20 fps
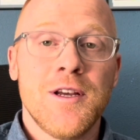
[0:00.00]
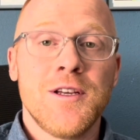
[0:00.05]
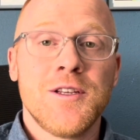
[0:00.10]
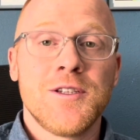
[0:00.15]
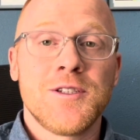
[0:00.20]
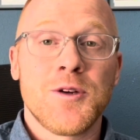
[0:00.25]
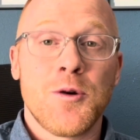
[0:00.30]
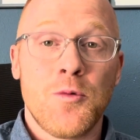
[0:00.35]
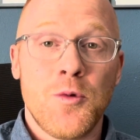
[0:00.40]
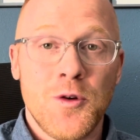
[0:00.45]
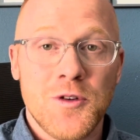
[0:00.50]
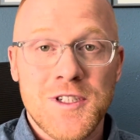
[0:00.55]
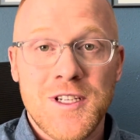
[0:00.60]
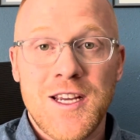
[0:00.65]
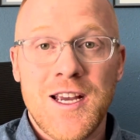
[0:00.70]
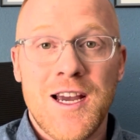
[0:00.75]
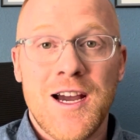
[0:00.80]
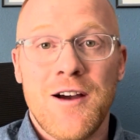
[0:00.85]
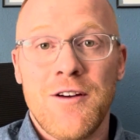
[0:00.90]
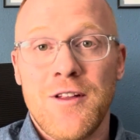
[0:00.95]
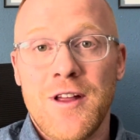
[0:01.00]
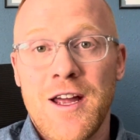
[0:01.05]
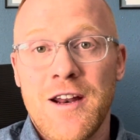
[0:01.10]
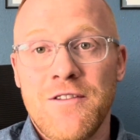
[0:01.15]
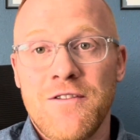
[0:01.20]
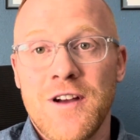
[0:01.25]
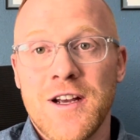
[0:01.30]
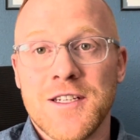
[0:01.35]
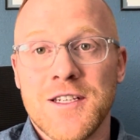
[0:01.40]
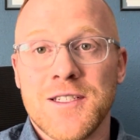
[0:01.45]
So we'll see how that
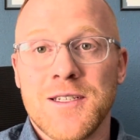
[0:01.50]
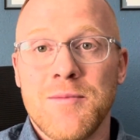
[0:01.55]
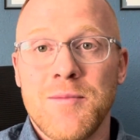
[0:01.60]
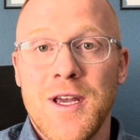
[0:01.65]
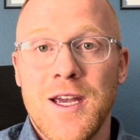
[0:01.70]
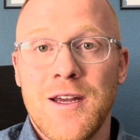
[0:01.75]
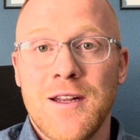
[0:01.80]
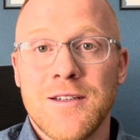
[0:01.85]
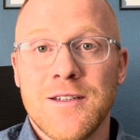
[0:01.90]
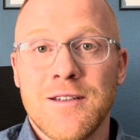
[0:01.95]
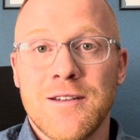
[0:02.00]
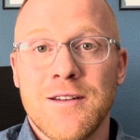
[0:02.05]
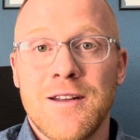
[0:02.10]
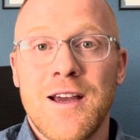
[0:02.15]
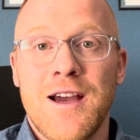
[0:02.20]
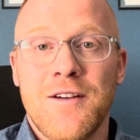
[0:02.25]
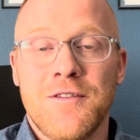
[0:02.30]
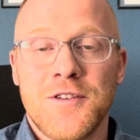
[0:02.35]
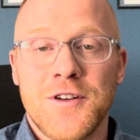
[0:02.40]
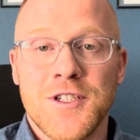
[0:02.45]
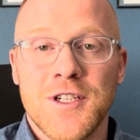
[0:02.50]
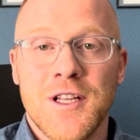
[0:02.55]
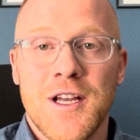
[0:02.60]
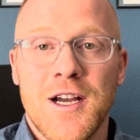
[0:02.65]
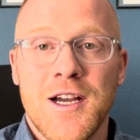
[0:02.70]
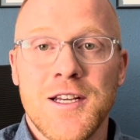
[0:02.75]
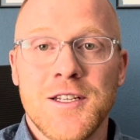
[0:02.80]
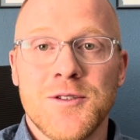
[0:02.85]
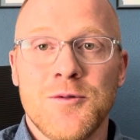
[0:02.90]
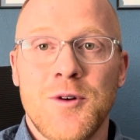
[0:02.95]
affects demand after July
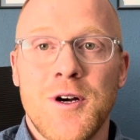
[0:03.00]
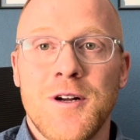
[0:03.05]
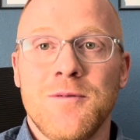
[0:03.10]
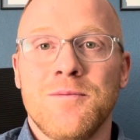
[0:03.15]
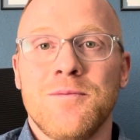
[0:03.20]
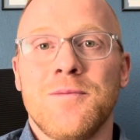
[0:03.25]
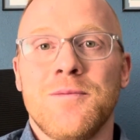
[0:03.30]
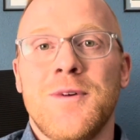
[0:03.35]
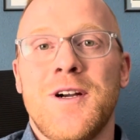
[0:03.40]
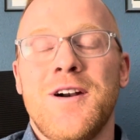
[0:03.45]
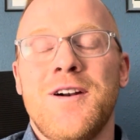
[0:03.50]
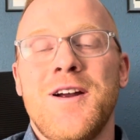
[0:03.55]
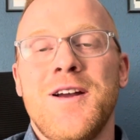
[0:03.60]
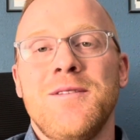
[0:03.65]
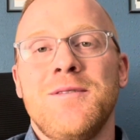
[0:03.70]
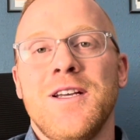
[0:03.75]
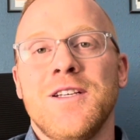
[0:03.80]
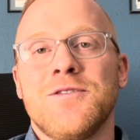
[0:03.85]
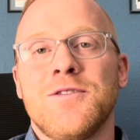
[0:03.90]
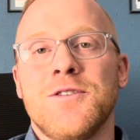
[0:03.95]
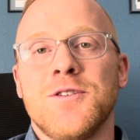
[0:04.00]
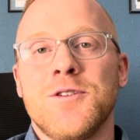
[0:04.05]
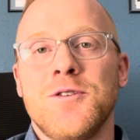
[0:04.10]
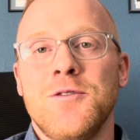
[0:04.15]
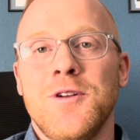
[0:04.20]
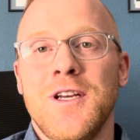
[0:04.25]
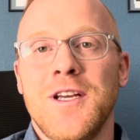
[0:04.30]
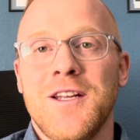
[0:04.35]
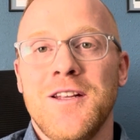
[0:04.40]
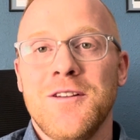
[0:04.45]
as well. All right, thanks for
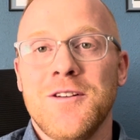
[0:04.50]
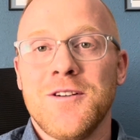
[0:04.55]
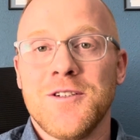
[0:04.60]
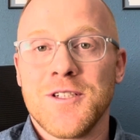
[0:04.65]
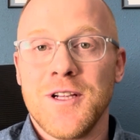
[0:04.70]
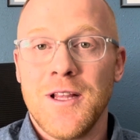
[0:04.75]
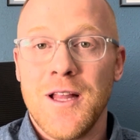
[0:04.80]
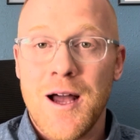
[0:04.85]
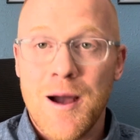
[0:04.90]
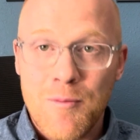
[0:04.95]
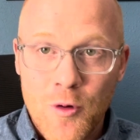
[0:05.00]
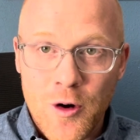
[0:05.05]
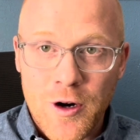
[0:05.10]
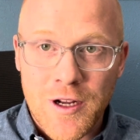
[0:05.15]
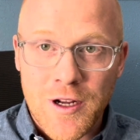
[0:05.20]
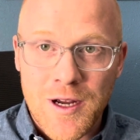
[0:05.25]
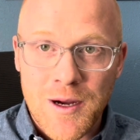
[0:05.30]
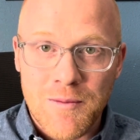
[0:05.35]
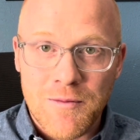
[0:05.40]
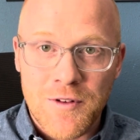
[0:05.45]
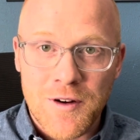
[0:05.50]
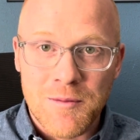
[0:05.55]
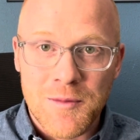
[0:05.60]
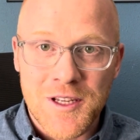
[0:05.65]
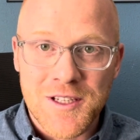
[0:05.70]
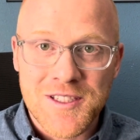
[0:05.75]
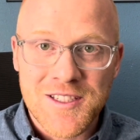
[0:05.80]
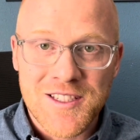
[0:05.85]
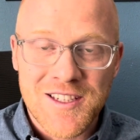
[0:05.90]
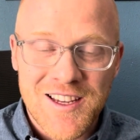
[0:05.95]
tuning in. There's a lot more to come from
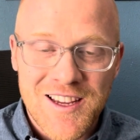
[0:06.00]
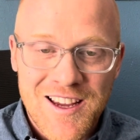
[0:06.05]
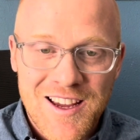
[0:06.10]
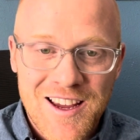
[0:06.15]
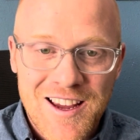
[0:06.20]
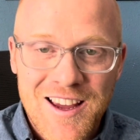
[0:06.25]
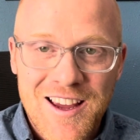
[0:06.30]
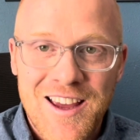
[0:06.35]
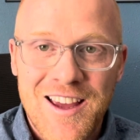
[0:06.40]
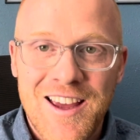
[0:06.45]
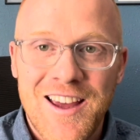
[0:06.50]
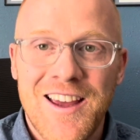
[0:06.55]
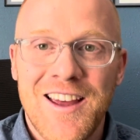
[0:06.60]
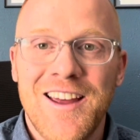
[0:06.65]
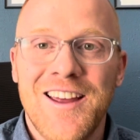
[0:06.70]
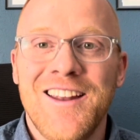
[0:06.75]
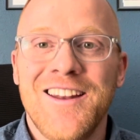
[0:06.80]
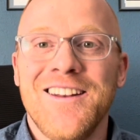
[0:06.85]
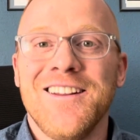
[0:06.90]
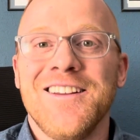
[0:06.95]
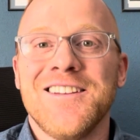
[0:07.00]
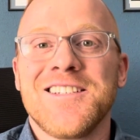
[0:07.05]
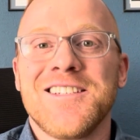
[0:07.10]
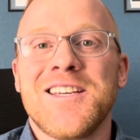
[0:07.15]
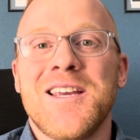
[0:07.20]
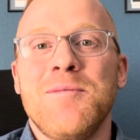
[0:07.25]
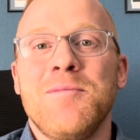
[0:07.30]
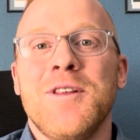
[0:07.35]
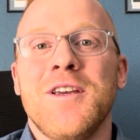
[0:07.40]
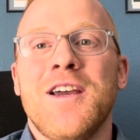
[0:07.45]
this, and let's
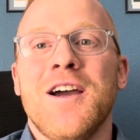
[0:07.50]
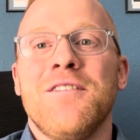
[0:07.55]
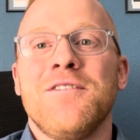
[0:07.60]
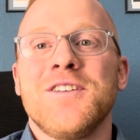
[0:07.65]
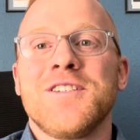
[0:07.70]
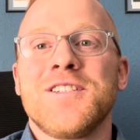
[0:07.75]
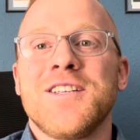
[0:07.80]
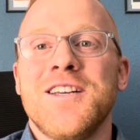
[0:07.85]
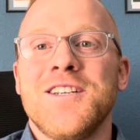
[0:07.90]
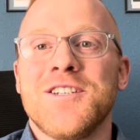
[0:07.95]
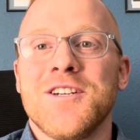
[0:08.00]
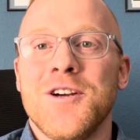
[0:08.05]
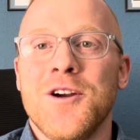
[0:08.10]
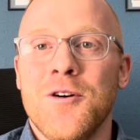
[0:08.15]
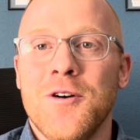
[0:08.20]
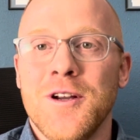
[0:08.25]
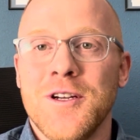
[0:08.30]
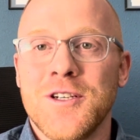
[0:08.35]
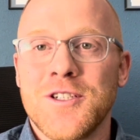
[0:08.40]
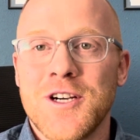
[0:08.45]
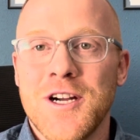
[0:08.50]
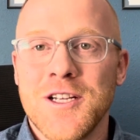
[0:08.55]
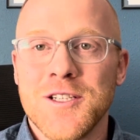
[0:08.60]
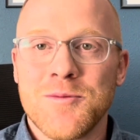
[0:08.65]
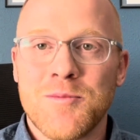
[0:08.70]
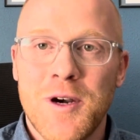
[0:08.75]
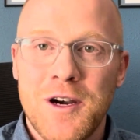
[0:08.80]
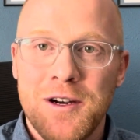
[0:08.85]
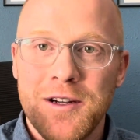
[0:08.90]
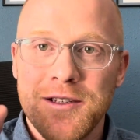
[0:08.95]
keep the conversation going.
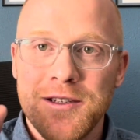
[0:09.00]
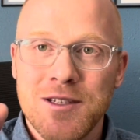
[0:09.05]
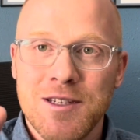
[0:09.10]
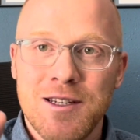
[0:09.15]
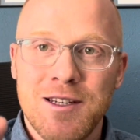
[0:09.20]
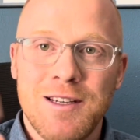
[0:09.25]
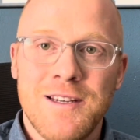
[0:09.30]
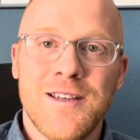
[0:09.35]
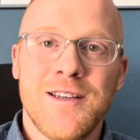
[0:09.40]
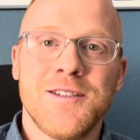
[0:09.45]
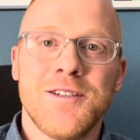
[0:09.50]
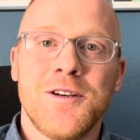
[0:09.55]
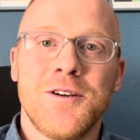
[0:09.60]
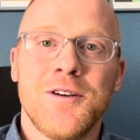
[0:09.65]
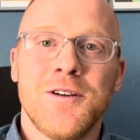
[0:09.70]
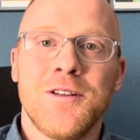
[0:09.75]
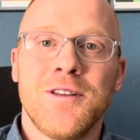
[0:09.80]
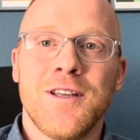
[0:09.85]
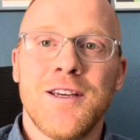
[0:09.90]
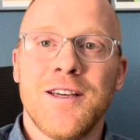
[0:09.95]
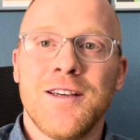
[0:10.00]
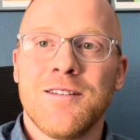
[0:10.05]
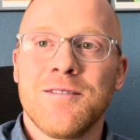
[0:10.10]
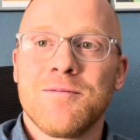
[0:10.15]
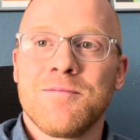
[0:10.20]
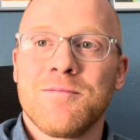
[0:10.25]
Transparency is a good thing.